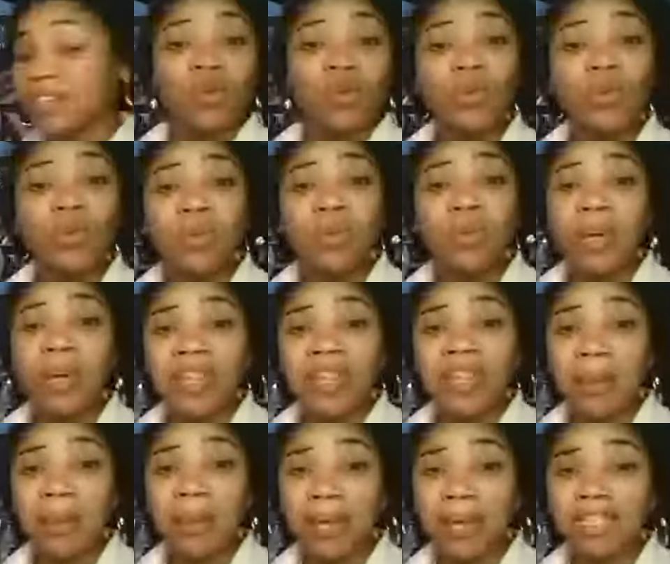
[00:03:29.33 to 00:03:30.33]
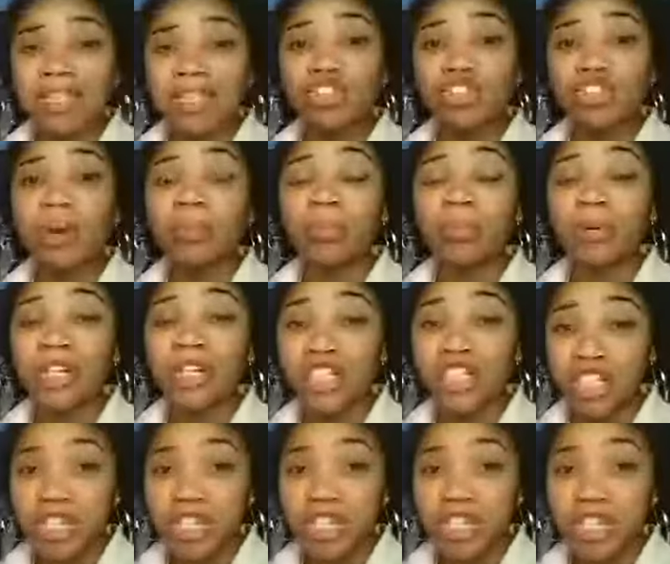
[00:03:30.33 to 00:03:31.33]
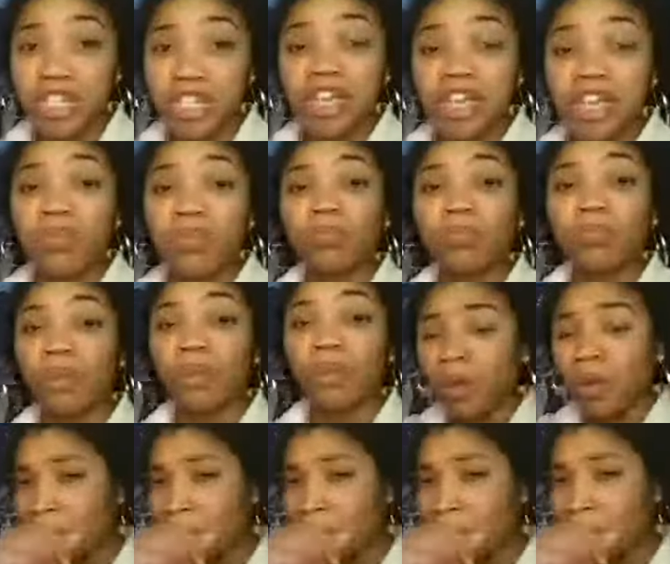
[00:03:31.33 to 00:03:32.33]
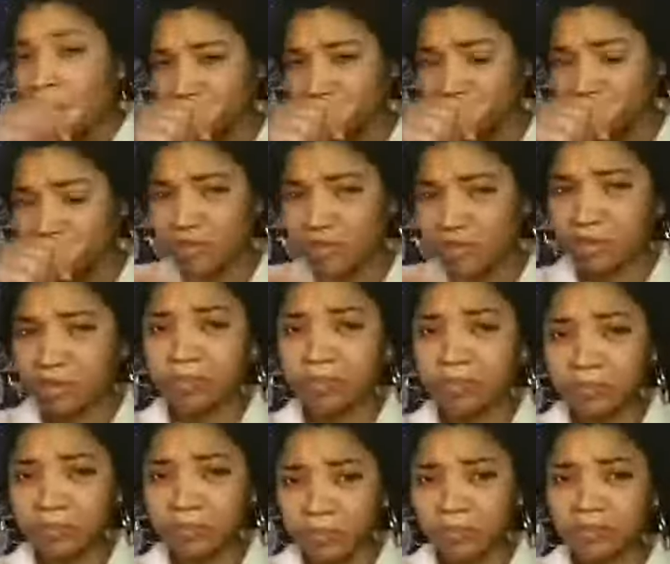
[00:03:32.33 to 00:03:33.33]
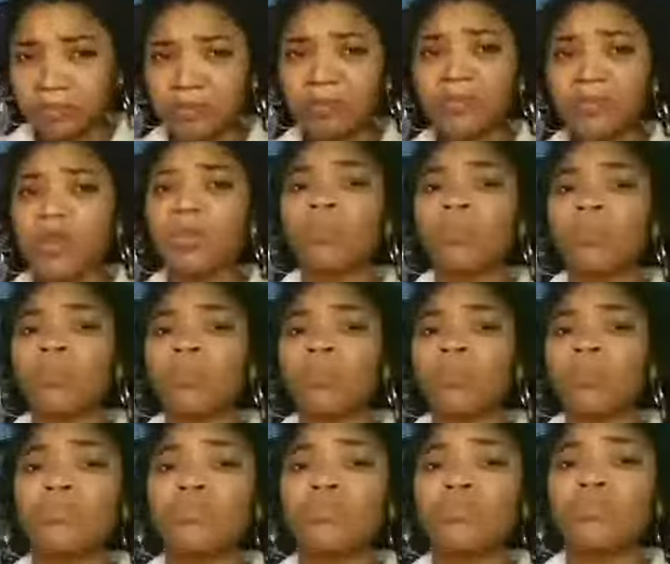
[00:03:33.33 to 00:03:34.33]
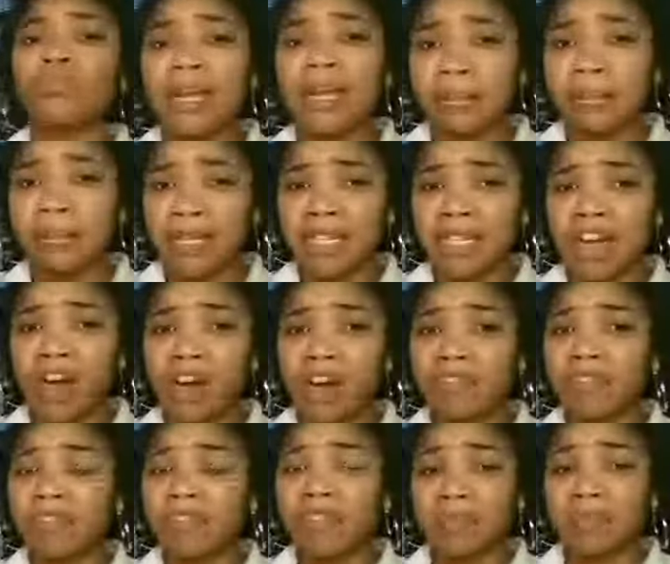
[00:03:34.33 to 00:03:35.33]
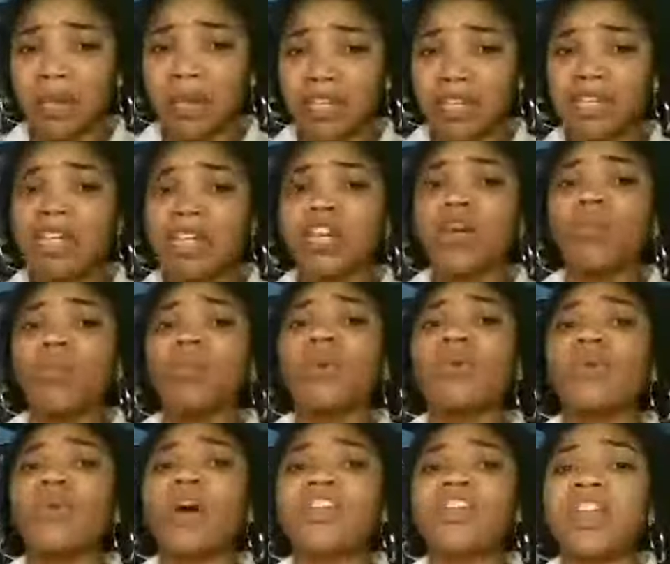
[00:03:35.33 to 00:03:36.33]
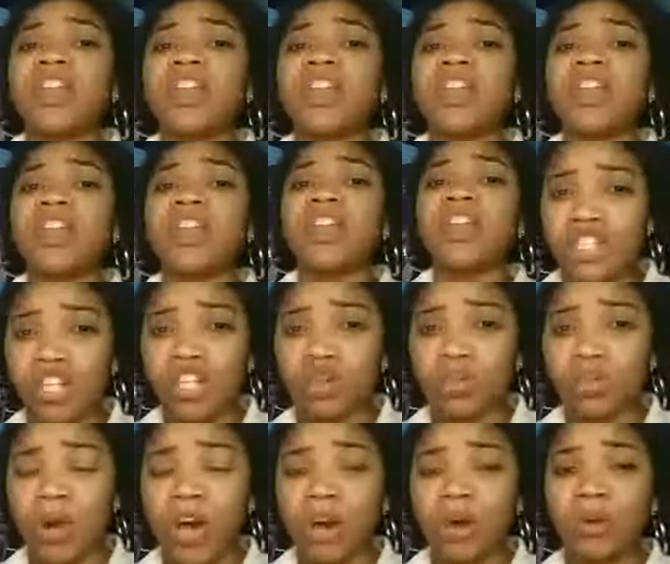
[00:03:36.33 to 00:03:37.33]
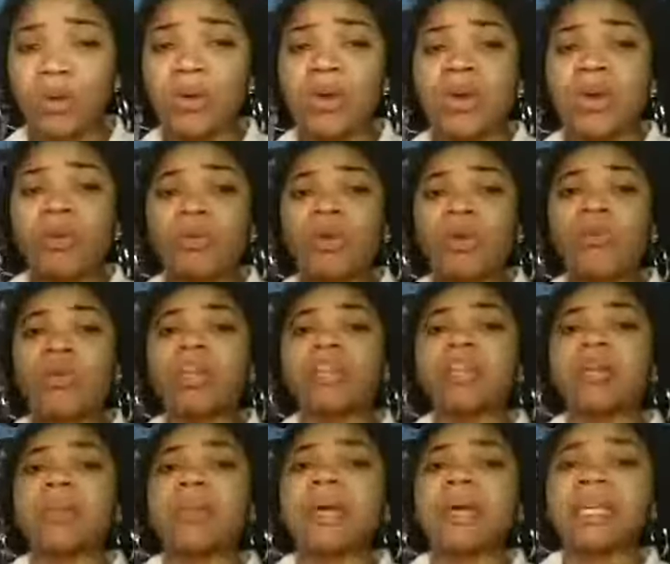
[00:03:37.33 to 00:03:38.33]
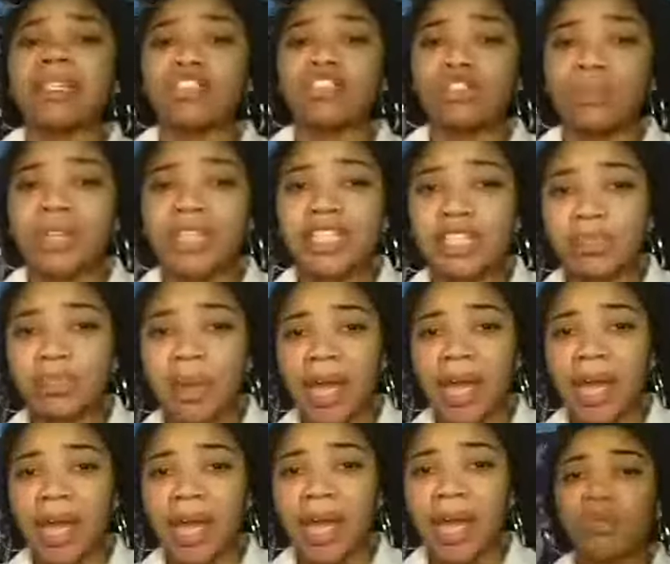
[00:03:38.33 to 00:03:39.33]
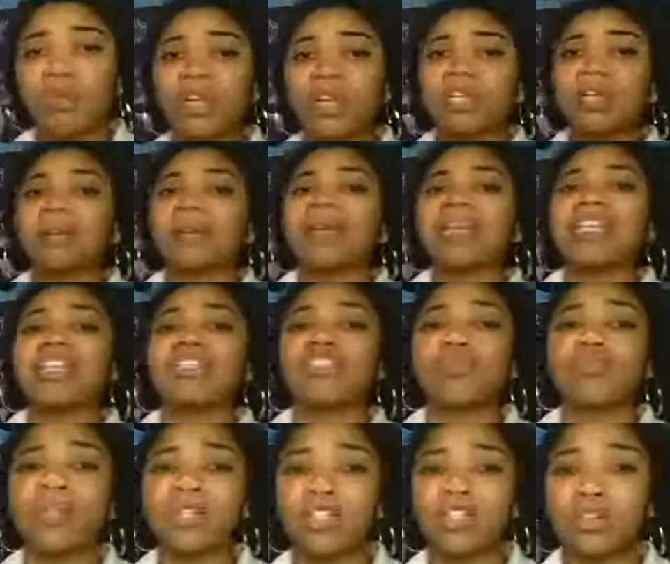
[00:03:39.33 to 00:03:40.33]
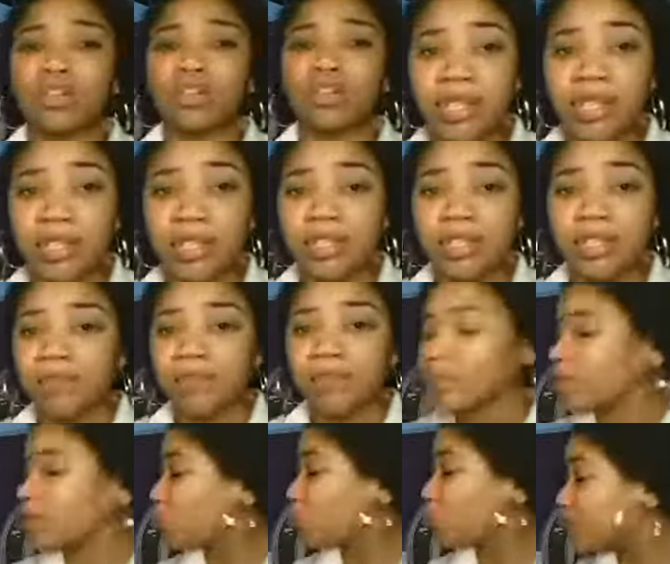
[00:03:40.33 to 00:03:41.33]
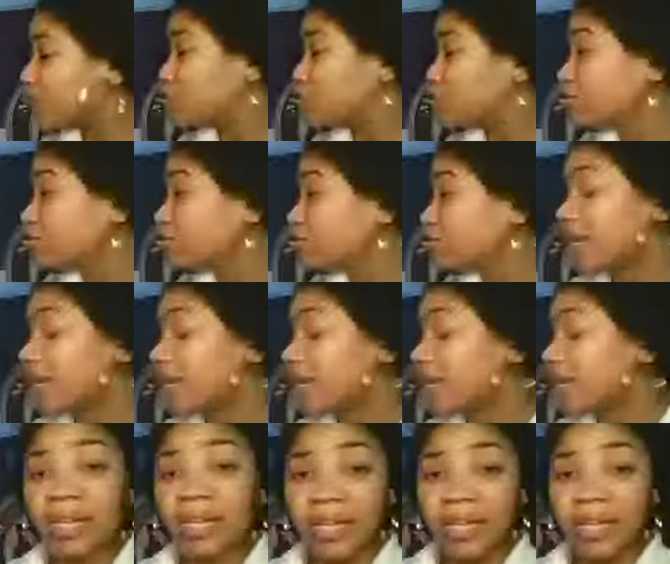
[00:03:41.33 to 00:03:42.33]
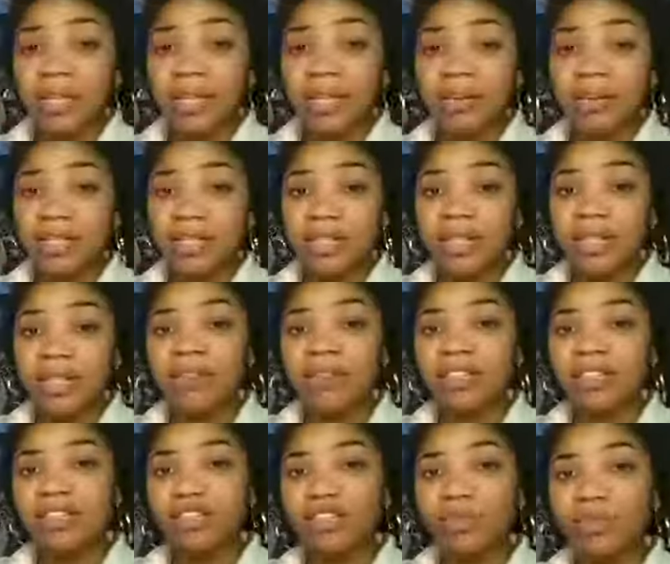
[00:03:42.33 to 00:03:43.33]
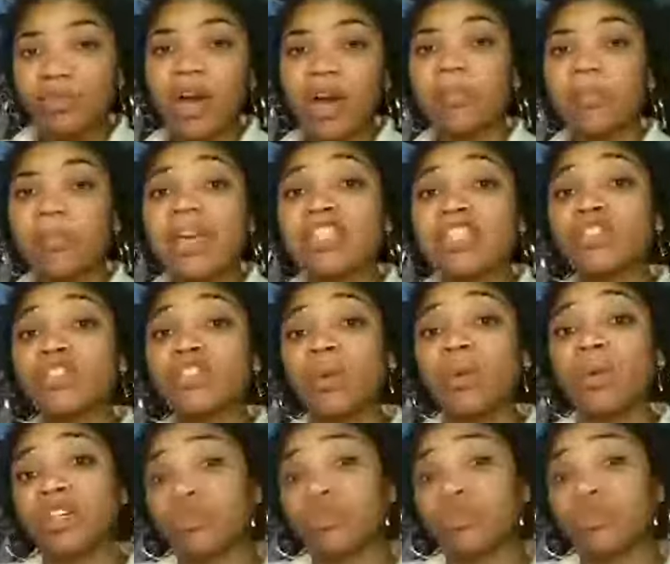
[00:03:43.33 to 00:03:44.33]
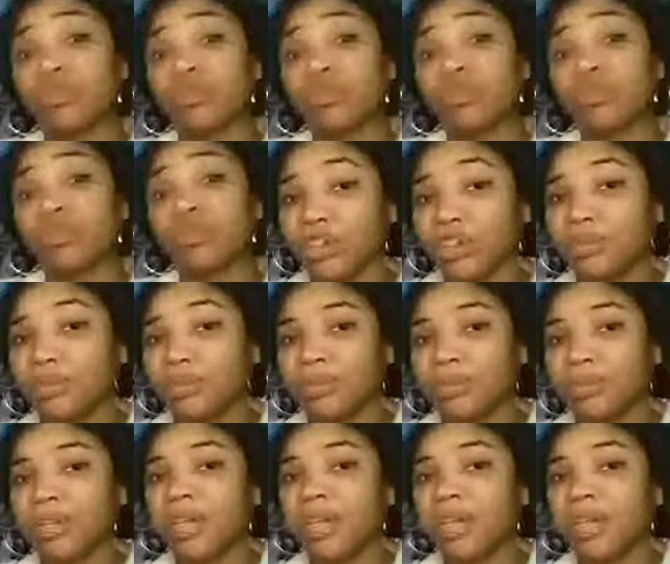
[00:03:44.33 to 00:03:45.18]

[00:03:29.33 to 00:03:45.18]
we want that money to appreciate. Excuse me. We want to make money off of the money. We want the money to grow. We want the money to expand. We want the money to increase. We do that here in savings as well based on what we contribute.